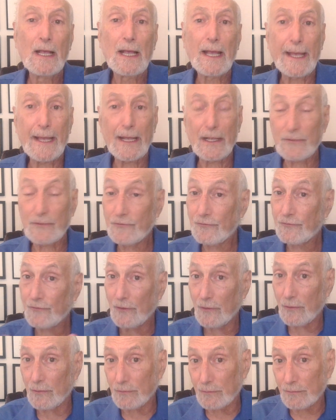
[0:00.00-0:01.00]
And
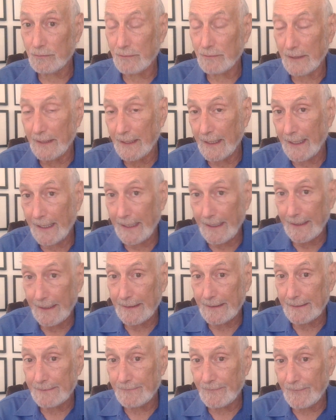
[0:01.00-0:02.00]
so
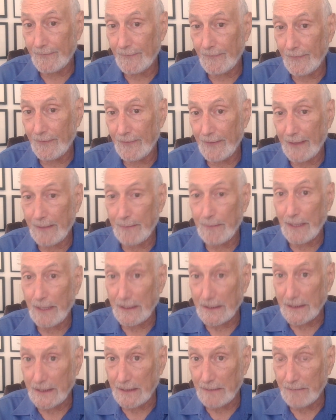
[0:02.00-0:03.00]
uh, they
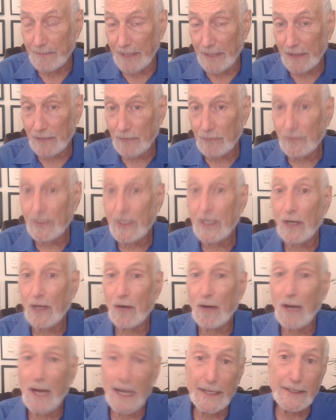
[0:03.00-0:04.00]
may need medical
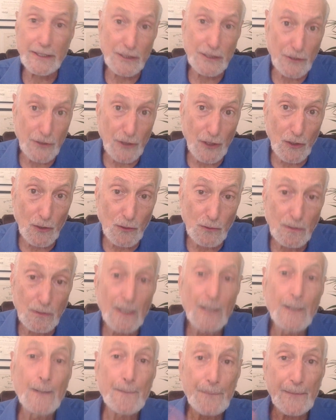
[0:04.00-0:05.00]
care. How do you
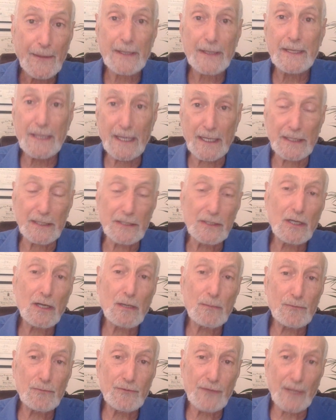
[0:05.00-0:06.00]
know? Again, it
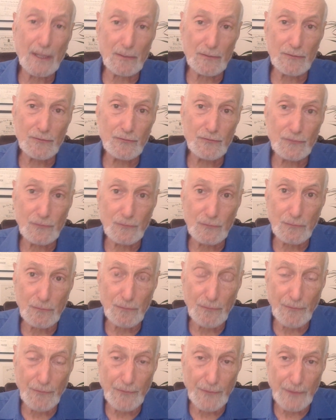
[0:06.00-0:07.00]
comes down
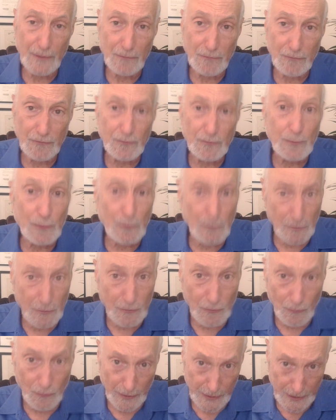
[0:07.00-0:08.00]
to the
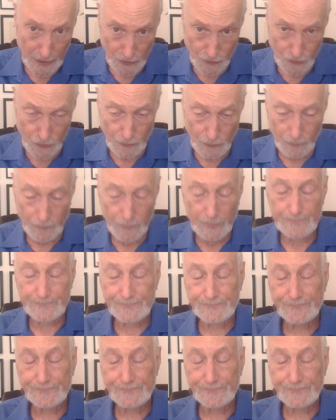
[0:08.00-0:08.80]
respiratory issues.